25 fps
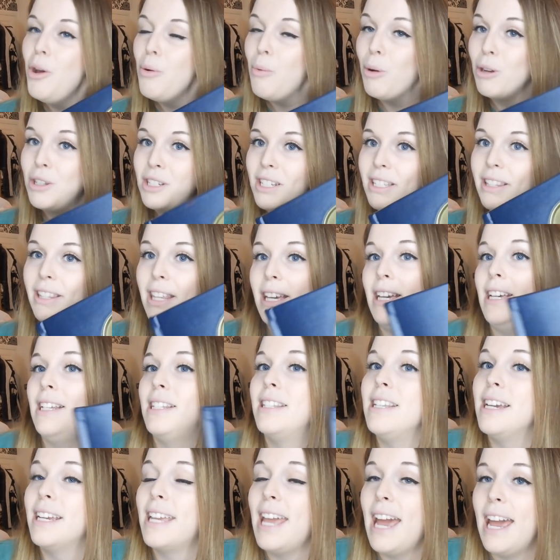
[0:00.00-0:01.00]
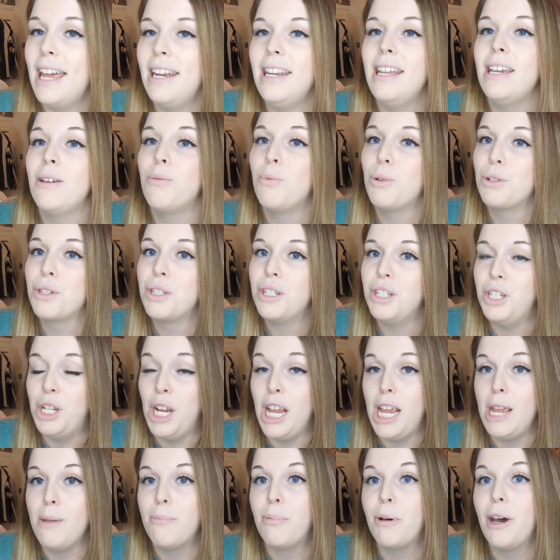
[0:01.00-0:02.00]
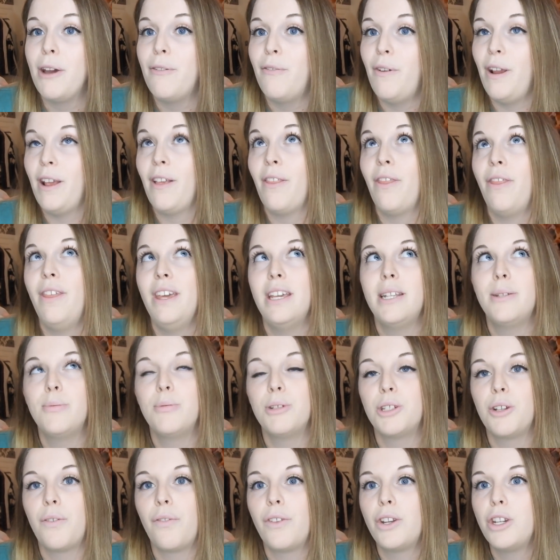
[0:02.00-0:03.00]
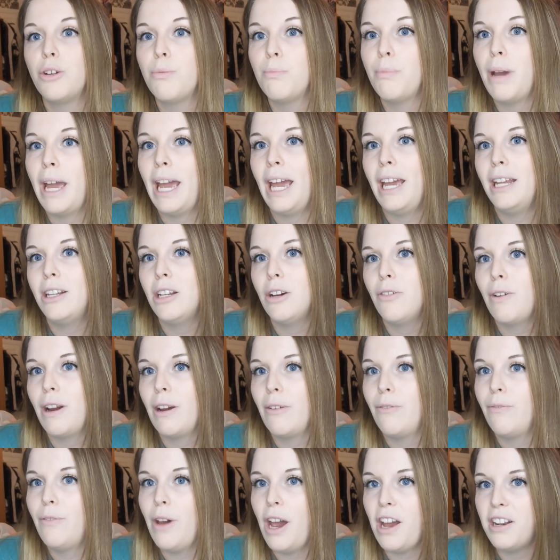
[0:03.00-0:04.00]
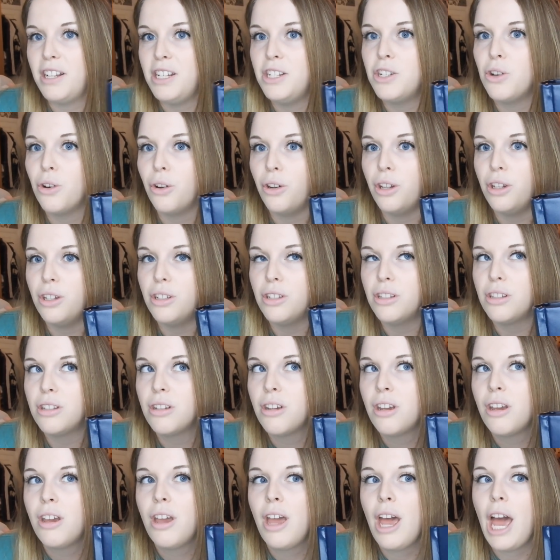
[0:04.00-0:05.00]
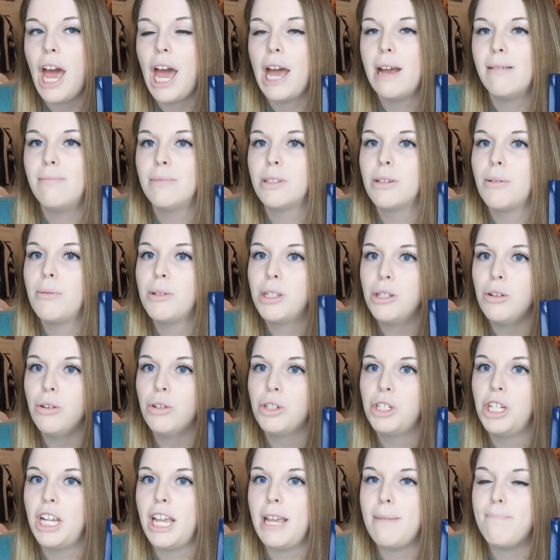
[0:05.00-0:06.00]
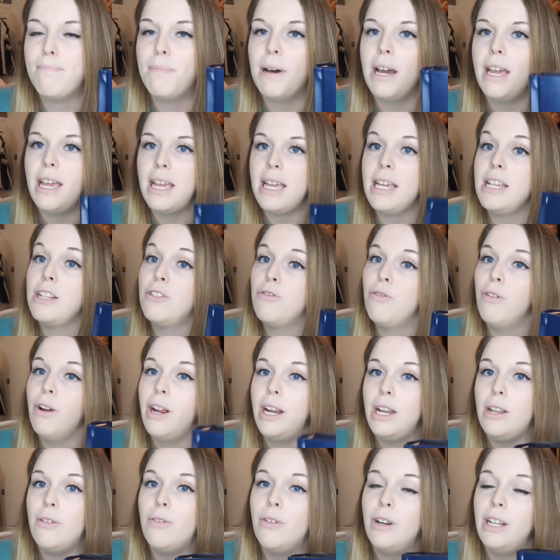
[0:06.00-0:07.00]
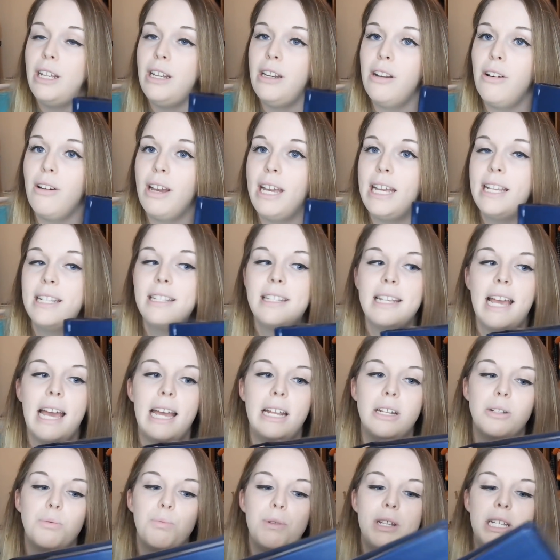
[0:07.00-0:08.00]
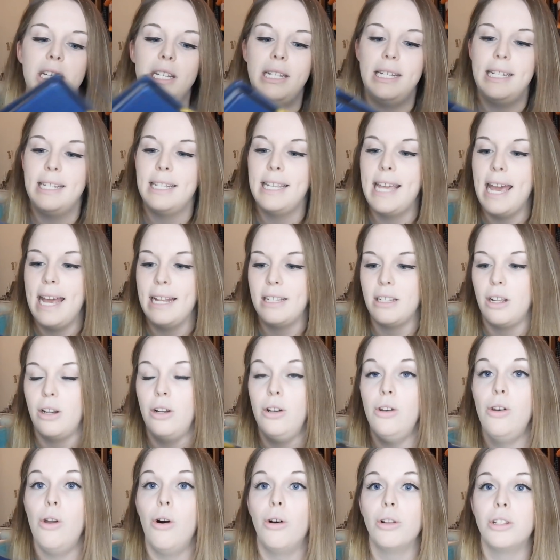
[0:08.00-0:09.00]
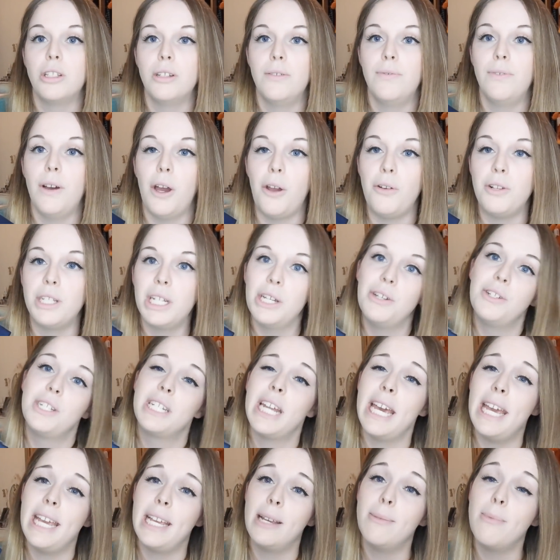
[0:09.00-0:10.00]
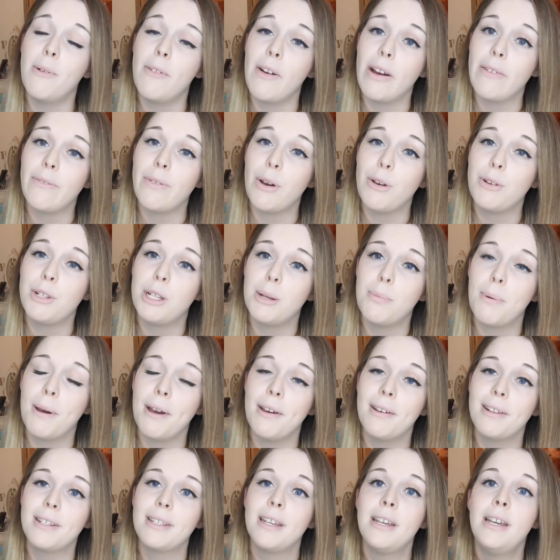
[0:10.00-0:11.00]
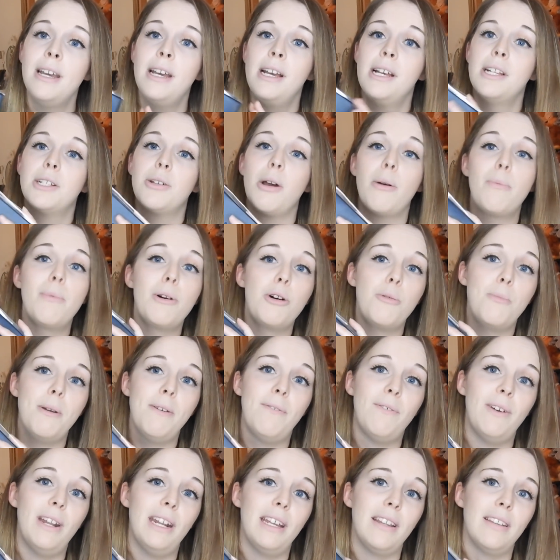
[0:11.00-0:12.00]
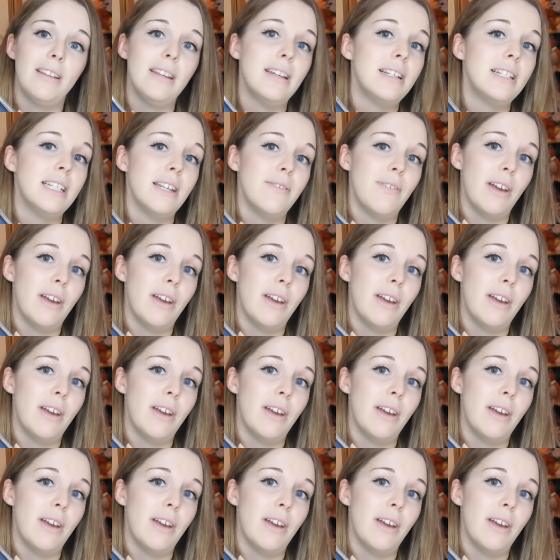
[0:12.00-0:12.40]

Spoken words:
I wanted this. Again, it wasn't cheap. I think this was off the top of my head around $30. So it's not cheap, but it is really, really nice, and we did get a lot of photos taken with our photo pass, so I will be filling this